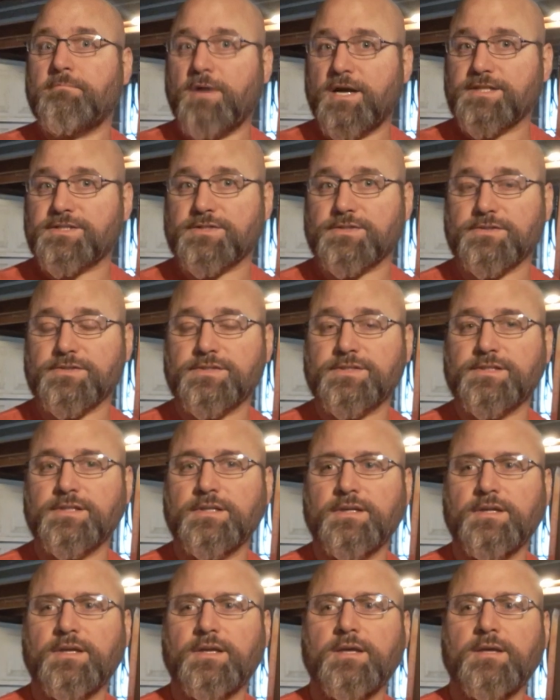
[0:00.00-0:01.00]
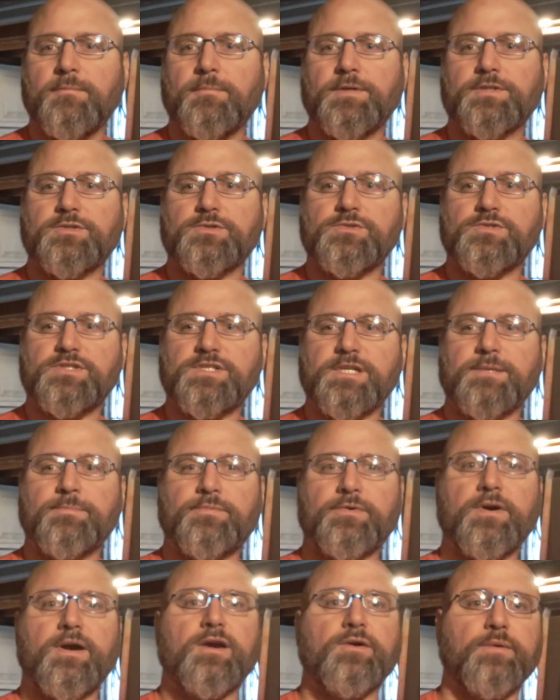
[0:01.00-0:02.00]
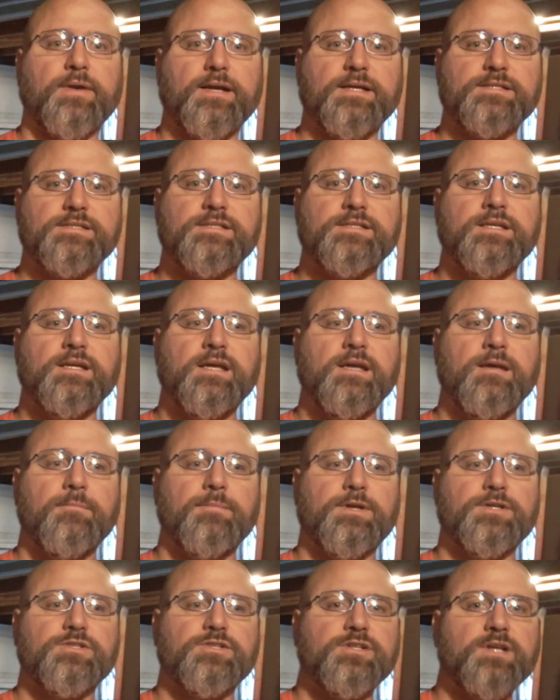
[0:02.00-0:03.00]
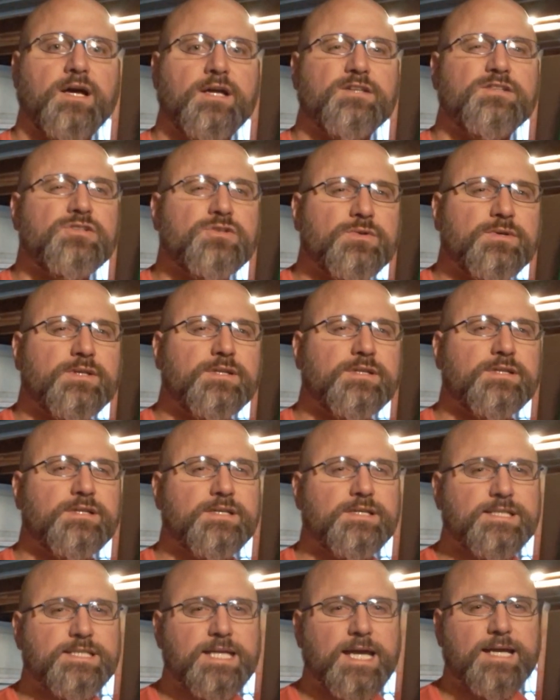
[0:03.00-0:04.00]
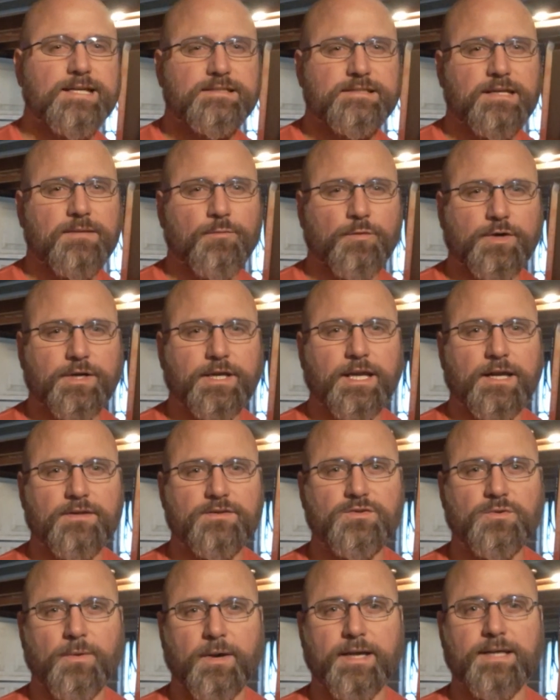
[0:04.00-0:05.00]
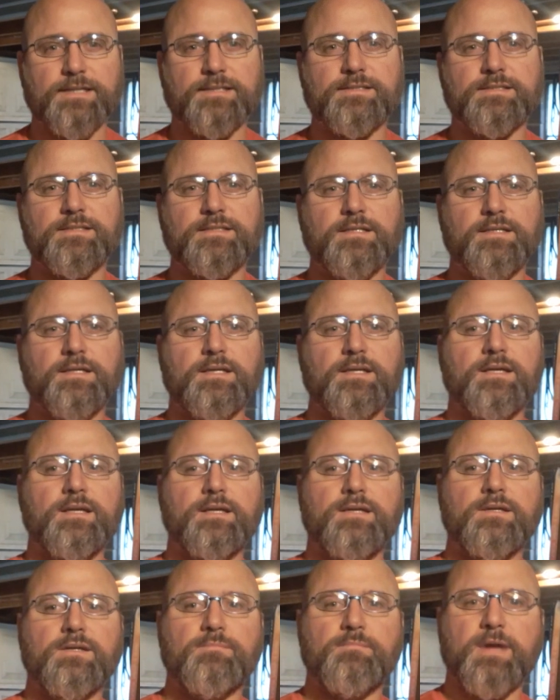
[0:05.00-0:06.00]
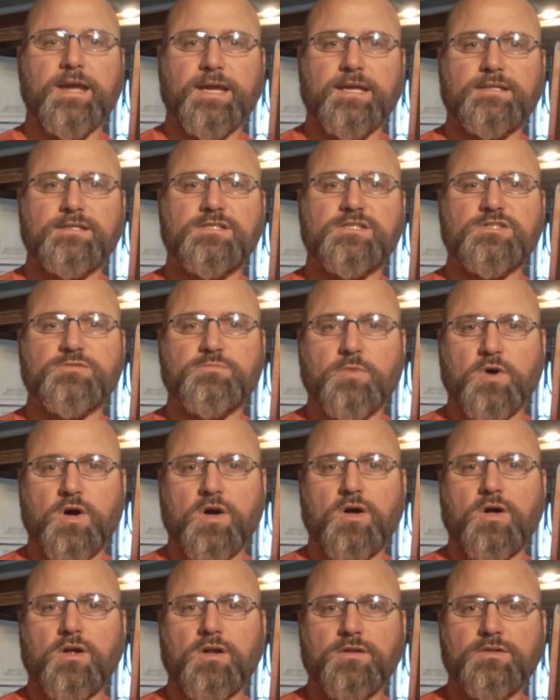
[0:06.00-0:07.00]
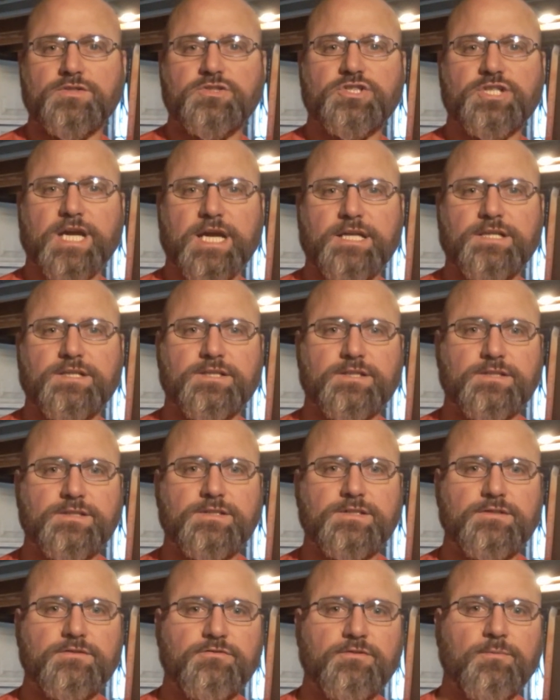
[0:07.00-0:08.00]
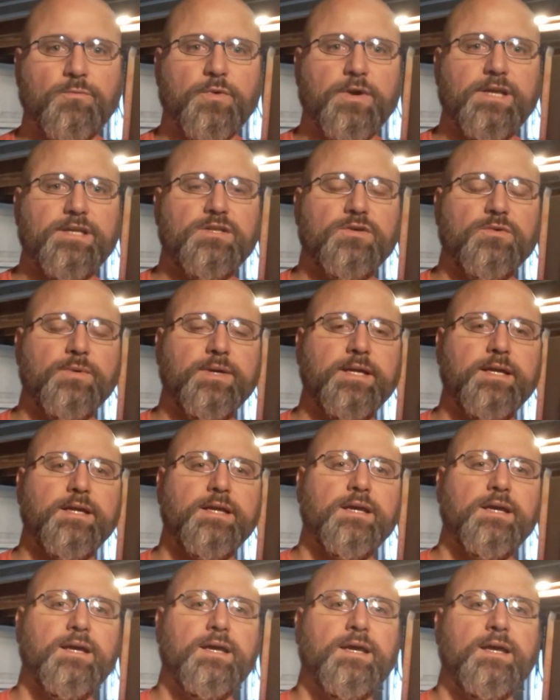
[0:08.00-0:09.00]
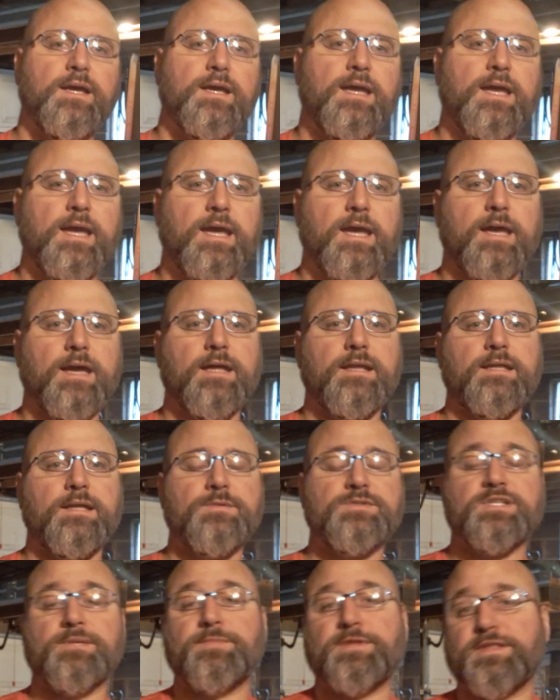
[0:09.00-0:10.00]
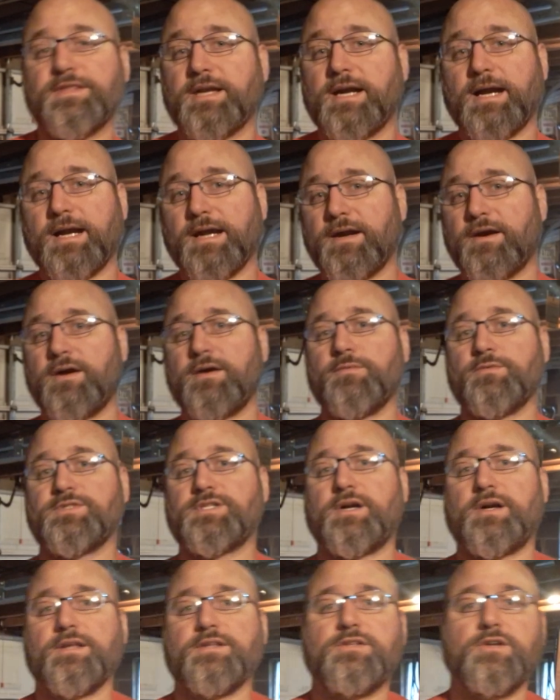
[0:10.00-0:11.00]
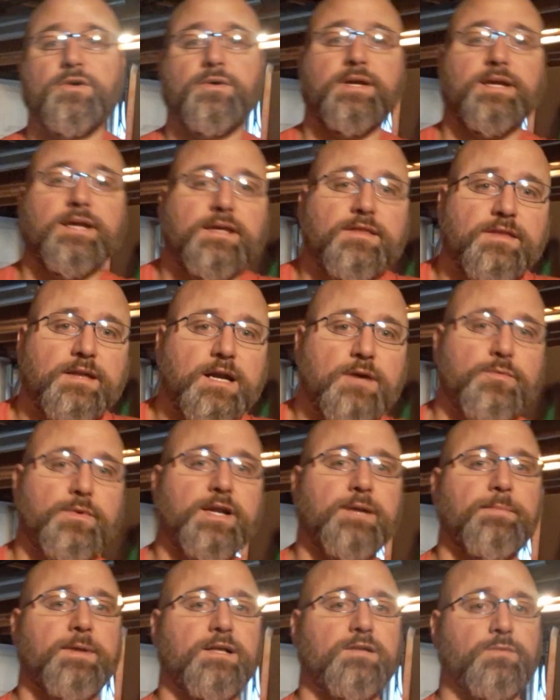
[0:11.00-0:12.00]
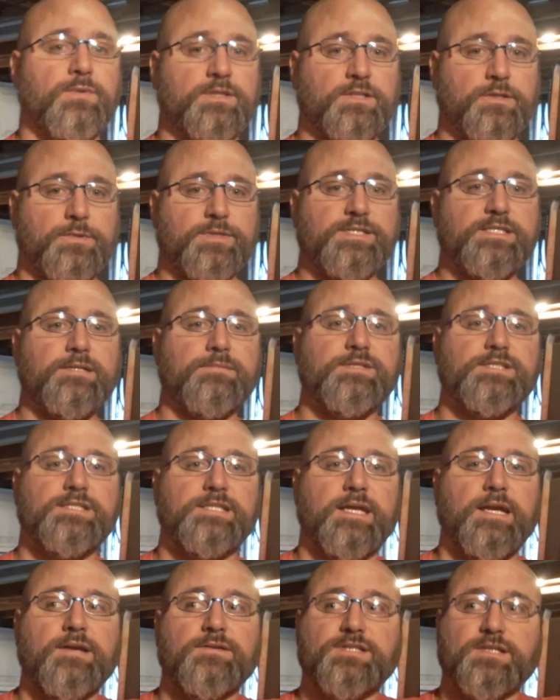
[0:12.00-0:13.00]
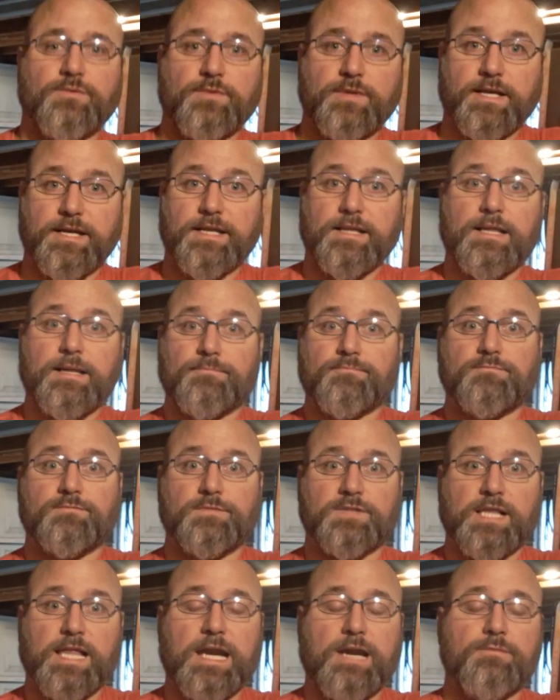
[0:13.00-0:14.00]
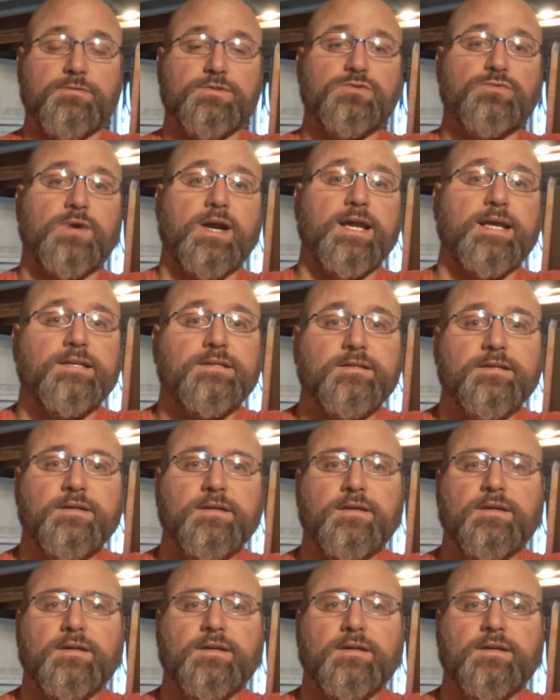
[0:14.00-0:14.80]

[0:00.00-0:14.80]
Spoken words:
muscles, but you see progress because you're not doing the exact same workout twice. You're making small changes from week to week. And that was something that I was already doing. And then I read about what Louis Simmons said, and I was like, well, I'm glad I was right